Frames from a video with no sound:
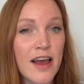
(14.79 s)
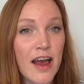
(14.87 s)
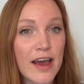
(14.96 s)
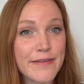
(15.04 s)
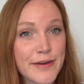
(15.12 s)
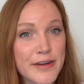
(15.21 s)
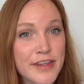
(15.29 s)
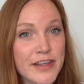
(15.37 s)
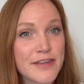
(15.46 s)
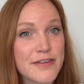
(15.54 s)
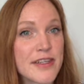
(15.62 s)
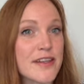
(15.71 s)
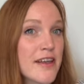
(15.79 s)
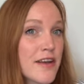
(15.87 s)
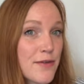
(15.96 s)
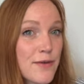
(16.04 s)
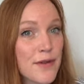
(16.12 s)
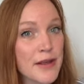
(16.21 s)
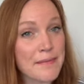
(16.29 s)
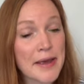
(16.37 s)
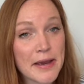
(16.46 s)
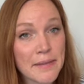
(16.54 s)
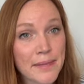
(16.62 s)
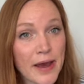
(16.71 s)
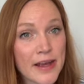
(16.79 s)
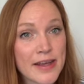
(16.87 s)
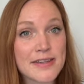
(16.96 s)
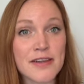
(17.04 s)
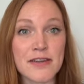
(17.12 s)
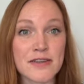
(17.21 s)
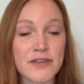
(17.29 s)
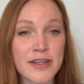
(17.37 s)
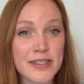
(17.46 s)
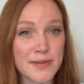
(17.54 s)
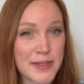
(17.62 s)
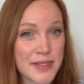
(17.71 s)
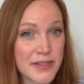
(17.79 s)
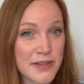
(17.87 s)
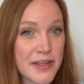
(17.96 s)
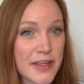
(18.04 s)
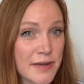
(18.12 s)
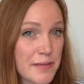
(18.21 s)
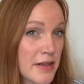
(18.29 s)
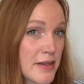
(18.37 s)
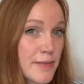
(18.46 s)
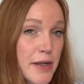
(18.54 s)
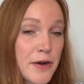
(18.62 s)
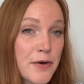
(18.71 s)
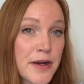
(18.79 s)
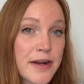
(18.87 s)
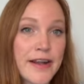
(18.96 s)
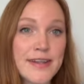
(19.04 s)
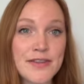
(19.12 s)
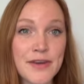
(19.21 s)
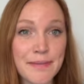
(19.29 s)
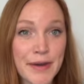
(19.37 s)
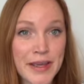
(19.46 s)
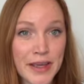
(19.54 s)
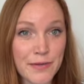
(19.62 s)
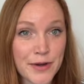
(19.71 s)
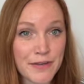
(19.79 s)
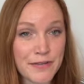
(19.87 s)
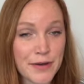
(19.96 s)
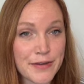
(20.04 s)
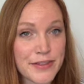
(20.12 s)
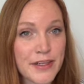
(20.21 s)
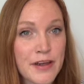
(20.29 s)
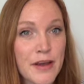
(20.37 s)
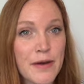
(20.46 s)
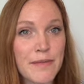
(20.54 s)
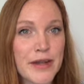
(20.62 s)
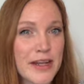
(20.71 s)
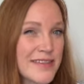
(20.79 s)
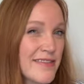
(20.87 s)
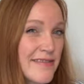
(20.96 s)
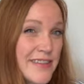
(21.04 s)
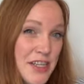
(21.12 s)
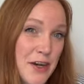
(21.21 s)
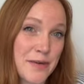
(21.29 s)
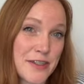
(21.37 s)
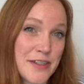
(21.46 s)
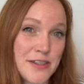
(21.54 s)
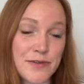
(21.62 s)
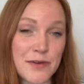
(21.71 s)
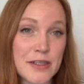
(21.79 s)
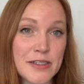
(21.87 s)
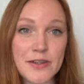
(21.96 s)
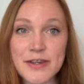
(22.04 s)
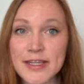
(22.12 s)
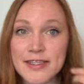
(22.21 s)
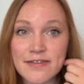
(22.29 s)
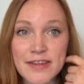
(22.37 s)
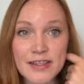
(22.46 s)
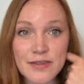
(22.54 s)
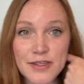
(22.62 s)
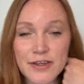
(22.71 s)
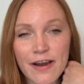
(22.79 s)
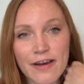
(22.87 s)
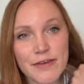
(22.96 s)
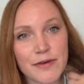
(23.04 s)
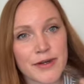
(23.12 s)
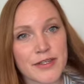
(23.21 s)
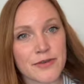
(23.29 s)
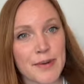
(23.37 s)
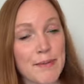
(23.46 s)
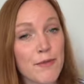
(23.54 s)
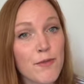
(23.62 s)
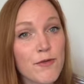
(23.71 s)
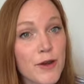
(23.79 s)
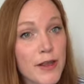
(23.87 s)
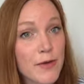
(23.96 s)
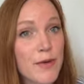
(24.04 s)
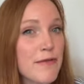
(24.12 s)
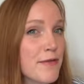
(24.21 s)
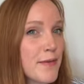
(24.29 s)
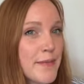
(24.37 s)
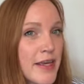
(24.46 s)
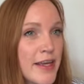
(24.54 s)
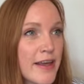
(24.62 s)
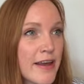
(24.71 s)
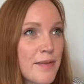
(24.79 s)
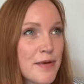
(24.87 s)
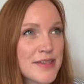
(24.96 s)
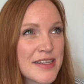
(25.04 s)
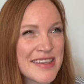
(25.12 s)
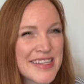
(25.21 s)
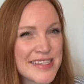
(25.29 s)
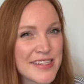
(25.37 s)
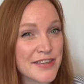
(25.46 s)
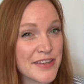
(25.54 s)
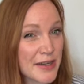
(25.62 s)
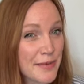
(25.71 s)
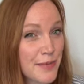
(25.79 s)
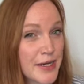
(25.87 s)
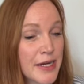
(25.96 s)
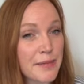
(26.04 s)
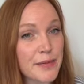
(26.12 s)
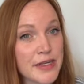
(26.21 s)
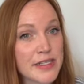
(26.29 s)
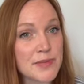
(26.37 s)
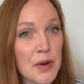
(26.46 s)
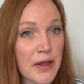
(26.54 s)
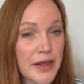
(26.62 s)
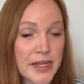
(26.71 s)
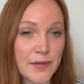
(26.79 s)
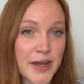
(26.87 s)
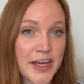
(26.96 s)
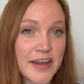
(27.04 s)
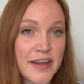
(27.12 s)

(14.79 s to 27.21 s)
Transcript: I've heard that using like a rolling makeup bag is also nice because you can keep things better organized, so I might get one of those. But I'd start with just a rolling suitcase if that's what you have. That worked really well for me, and most of the things you need to bring are pretty small anyway.